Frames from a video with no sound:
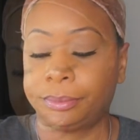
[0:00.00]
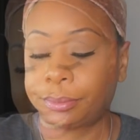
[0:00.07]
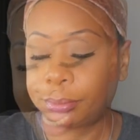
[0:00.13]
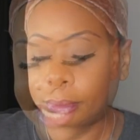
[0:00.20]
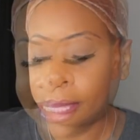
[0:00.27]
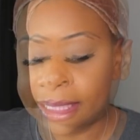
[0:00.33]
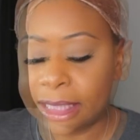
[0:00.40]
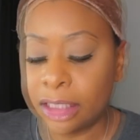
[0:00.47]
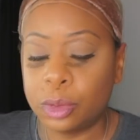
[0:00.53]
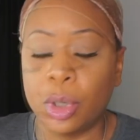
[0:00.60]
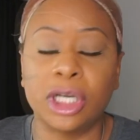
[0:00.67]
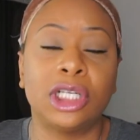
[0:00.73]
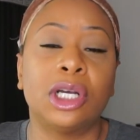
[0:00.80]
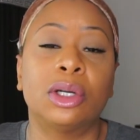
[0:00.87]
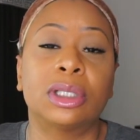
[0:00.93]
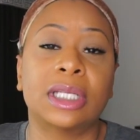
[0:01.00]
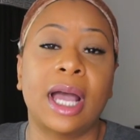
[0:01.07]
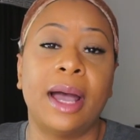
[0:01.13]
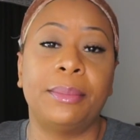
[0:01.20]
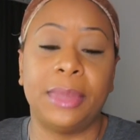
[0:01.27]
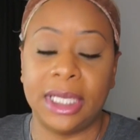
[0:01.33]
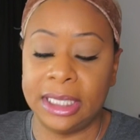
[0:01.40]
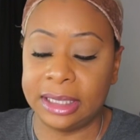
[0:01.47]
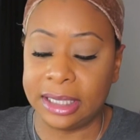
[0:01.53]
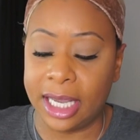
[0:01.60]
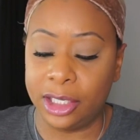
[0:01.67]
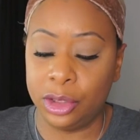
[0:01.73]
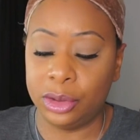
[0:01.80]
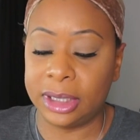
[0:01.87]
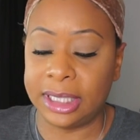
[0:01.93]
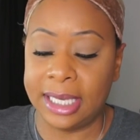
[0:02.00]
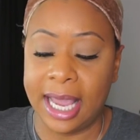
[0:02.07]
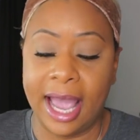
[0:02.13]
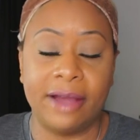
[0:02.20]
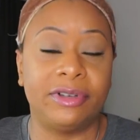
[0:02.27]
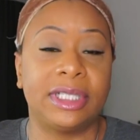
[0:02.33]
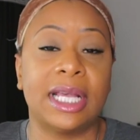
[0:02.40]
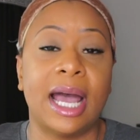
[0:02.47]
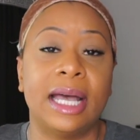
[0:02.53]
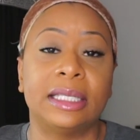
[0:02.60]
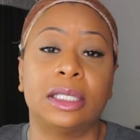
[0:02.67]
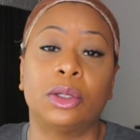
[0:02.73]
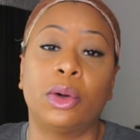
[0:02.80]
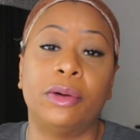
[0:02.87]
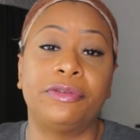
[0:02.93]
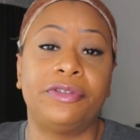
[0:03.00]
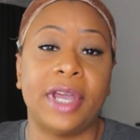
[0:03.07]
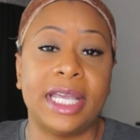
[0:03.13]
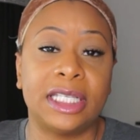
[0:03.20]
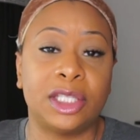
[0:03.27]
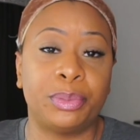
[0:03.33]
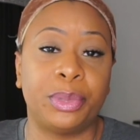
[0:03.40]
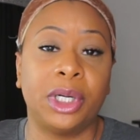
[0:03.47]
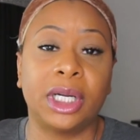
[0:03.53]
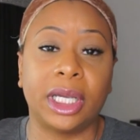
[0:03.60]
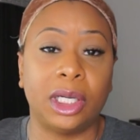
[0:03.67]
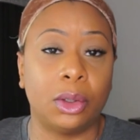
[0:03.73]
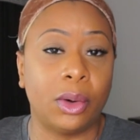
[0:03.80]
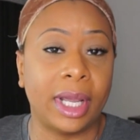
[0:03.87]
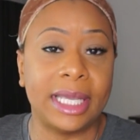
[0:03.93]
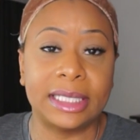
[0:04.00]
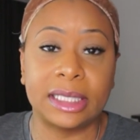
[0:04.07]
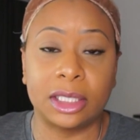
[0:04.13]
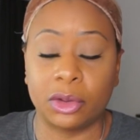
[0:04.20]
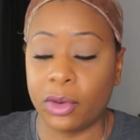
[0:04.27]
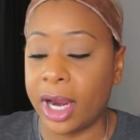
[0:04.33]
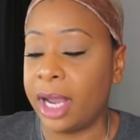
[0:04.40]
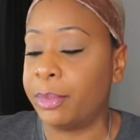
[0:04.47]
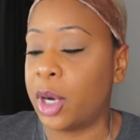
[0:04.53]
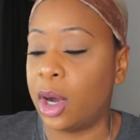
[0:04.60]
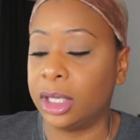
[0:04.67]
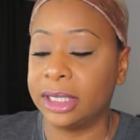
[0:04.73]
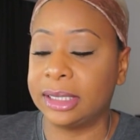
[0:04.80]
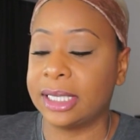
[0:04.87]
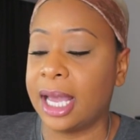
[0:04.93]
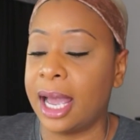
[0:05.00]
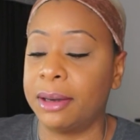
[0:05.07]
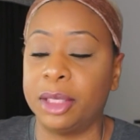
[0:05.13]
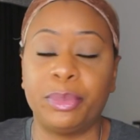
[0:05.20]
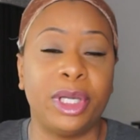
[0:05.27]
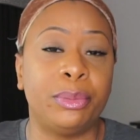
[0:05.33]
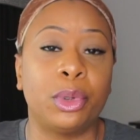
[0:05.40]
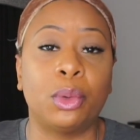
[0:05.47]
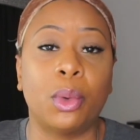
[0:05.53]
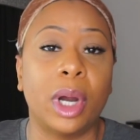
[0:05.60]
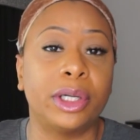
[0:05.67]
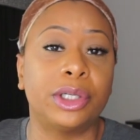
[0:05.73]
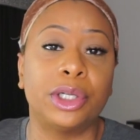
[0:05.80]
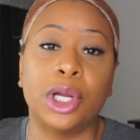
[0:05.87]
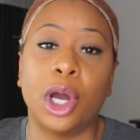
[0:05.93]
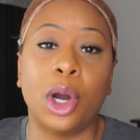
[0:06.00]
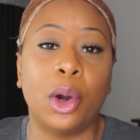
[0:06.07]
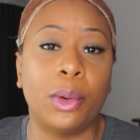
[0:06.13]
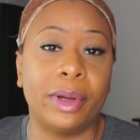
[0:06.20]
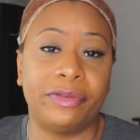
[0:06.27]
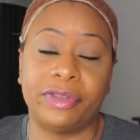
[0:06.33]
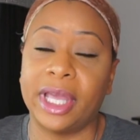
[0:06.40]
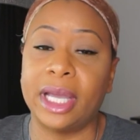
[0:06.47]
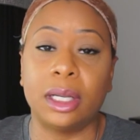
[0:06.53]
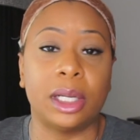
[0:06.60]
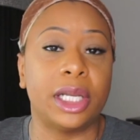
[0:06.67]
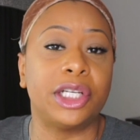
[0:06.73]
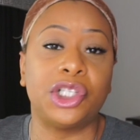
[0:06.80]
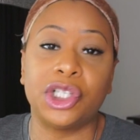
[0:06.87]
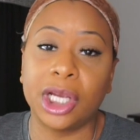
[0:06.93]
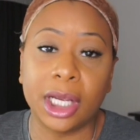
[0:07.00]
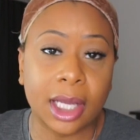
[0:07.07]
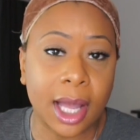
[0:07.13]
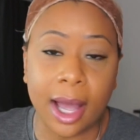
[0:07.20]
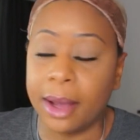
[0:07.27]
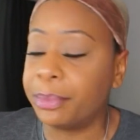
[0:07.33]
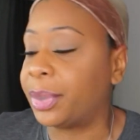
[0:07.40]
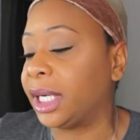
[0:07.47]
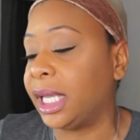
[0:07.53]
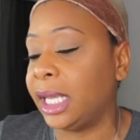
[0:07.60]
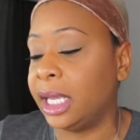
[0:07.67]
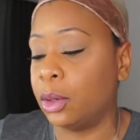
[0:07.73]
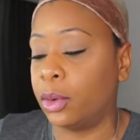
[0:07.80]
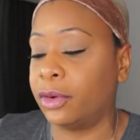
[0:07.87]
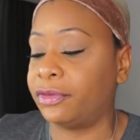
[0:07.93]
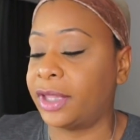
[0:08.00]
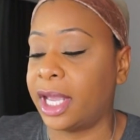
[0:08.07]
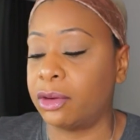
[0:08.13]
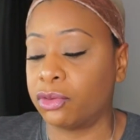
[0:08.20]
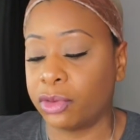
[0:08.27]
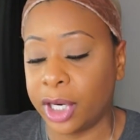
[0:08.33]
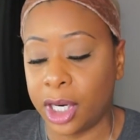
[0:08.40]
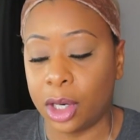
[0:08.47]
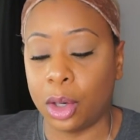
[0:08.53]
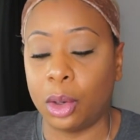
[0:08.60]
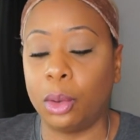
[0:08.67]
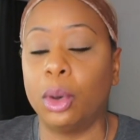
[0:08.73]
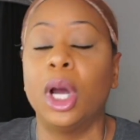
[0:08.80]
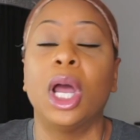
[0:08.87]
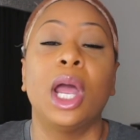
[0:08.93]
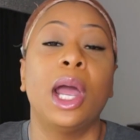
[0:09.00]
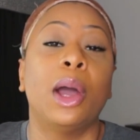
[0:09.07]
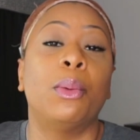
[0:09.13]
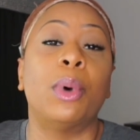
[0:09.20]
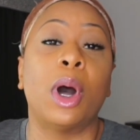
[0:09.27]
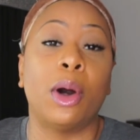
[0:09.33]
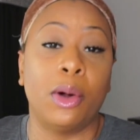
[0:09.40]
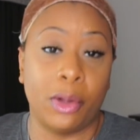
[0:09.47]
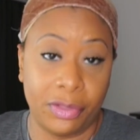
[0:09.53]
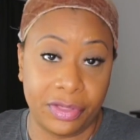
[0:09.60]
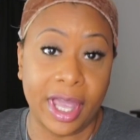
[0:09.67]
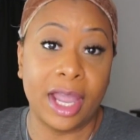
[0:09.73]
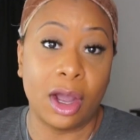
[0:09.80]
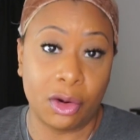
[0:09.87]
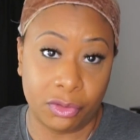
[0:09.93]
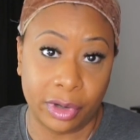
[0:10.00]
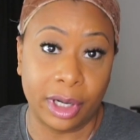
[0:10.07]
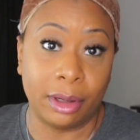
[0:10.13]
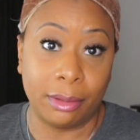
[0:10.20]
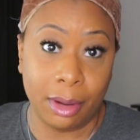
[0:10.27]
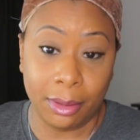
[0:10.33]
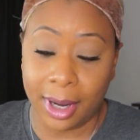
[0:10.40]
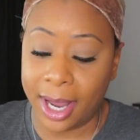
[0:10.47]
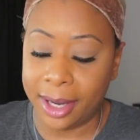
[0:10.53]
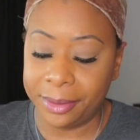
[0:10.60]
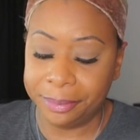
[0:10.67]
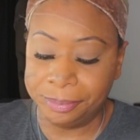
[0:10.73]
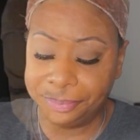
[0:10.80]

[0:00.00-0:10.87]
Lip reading: And this is one of those companies that you see advertising on Facebook and on Instagram all the time, and people want to know if they're a legit company or if they're real. Well, they are real, okay?